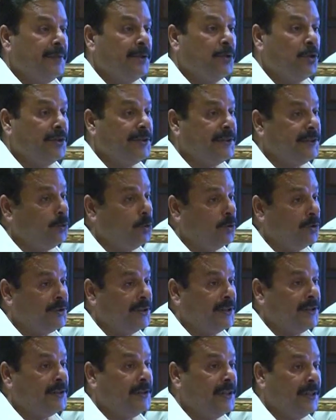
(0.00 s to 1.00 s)
because
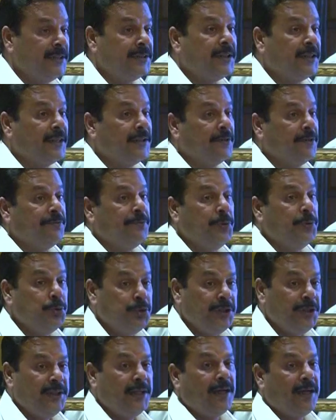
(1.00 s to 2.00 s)
adolescent girls are the
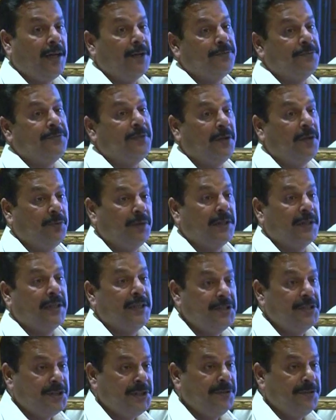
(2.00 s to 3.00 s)
future of our
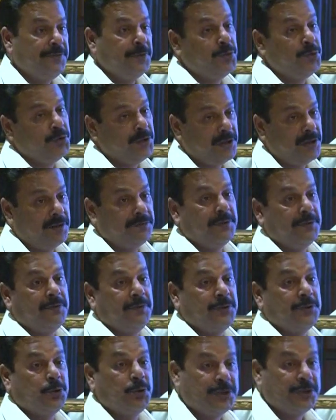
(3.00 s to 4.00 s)
country, future of
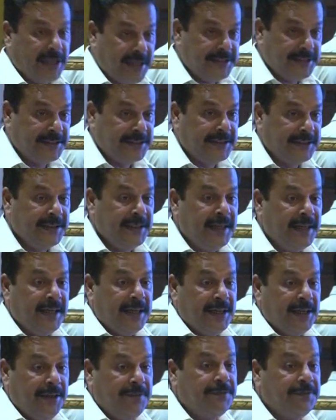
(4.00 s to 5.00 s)
our society.
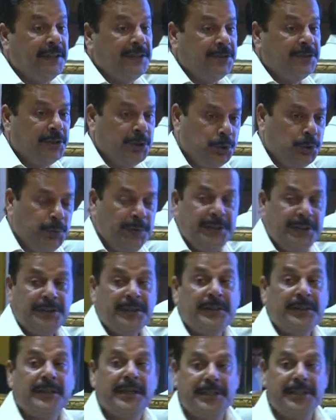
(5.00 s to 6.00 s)
If the
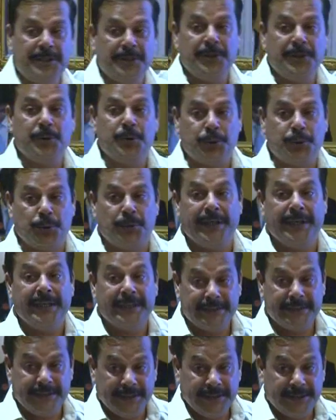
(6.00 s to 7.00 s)
situation continues to
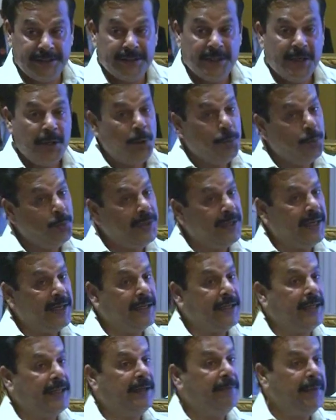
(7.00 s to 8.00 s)
exist, we
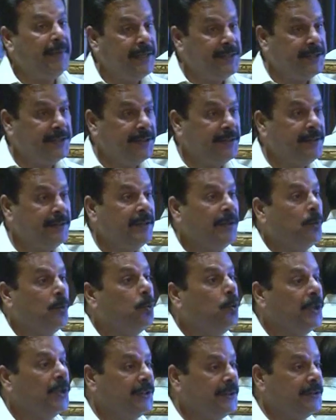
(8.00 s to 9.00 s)
can imagine
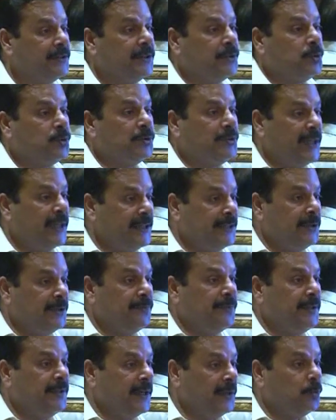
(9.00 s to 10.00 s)
what is the society
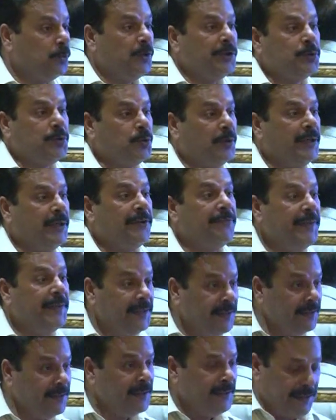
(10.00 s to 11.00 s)
we are going to live
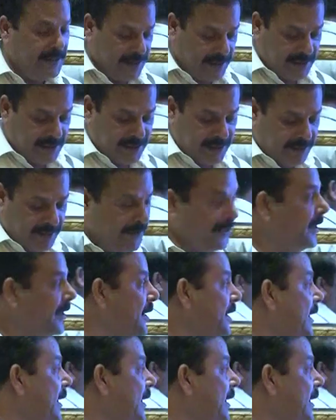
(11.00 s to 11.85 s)
in the coming